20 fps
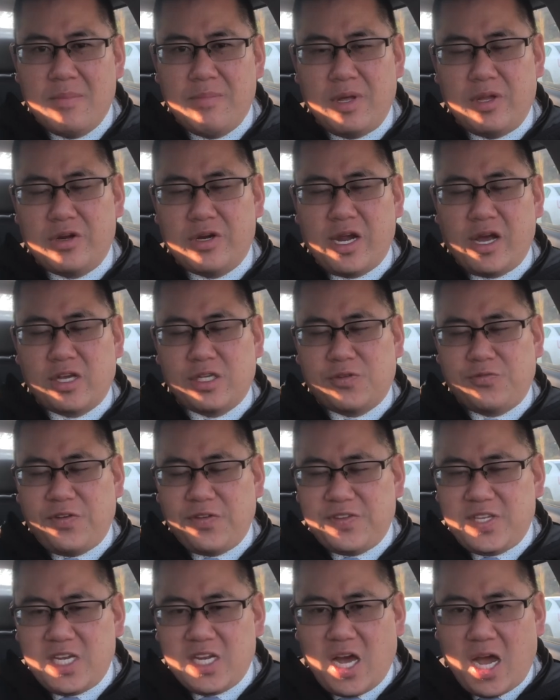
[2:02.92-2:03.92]
Miller now has
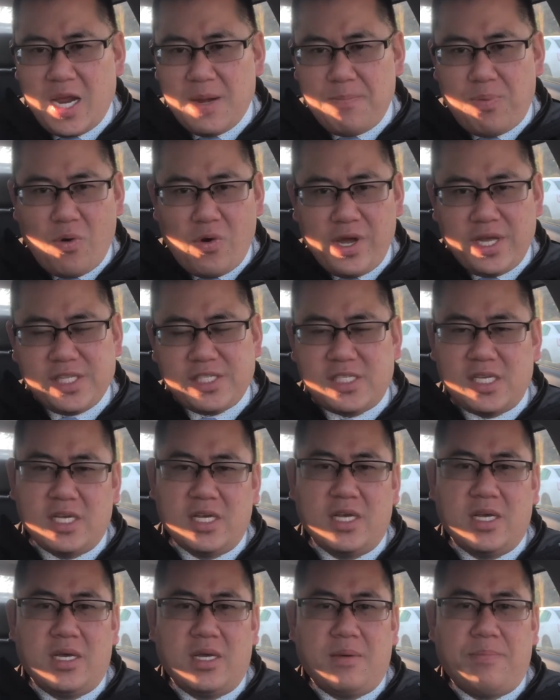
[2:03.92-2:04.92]
fifty-nine points.
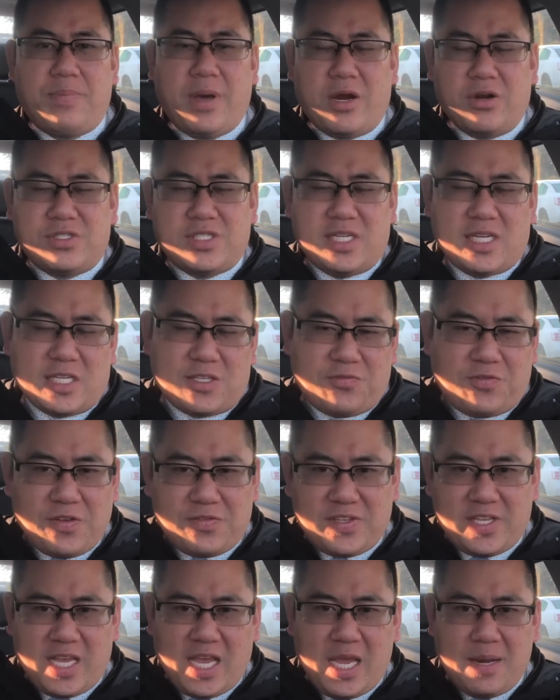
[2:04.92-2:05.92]
Pettersson has
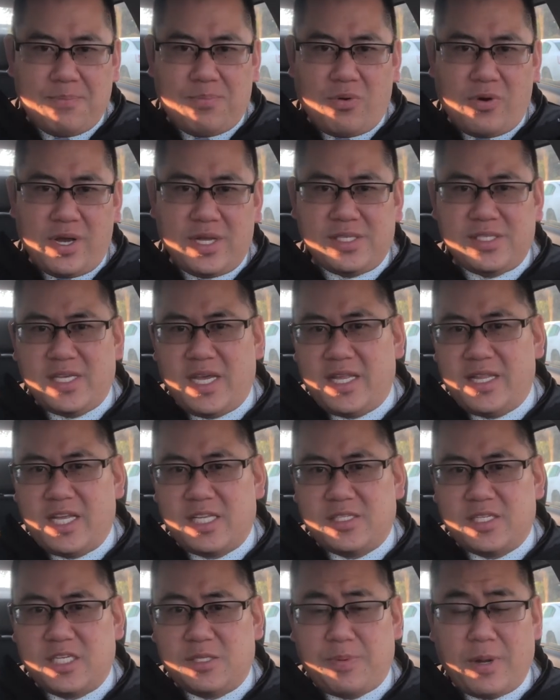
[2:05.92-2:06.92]
fifty-eight points, and that's
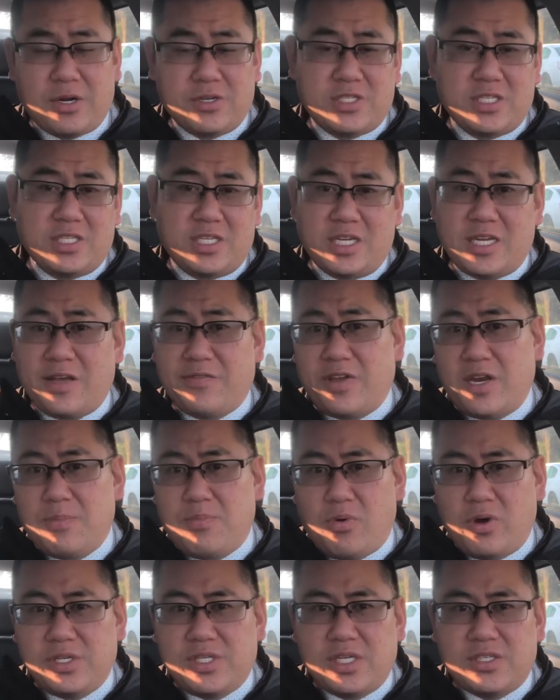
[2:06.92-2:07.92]
because Pettersson didn't have any
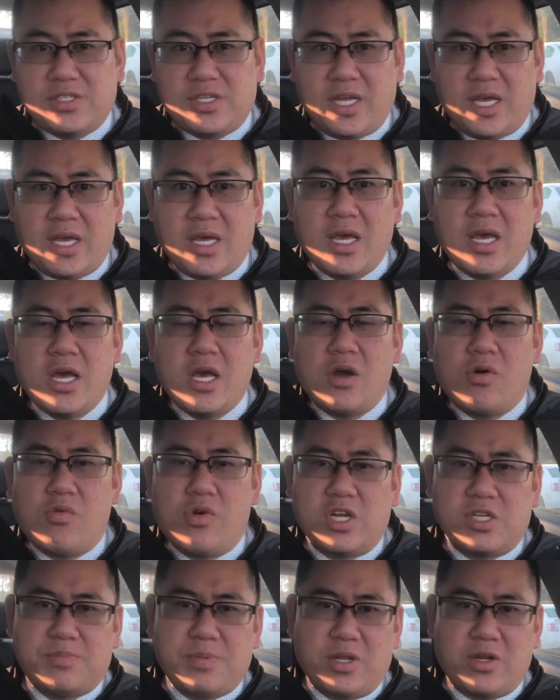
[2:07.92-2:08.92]
points yesterday,
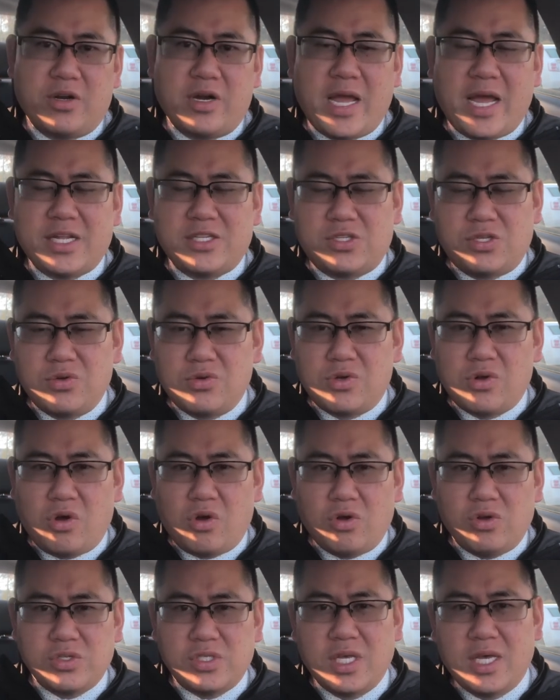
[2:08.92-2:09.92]
whereas Miller had two
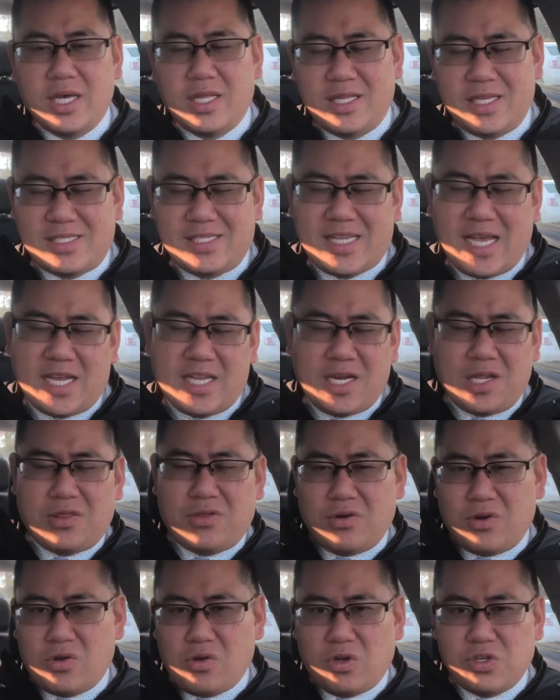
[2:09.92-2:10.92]
goals, the second and
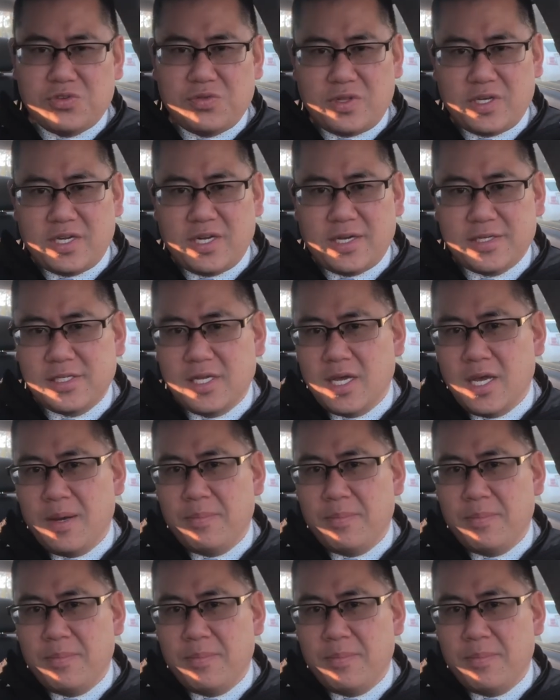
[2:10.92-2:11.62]
third goals for the Canucks.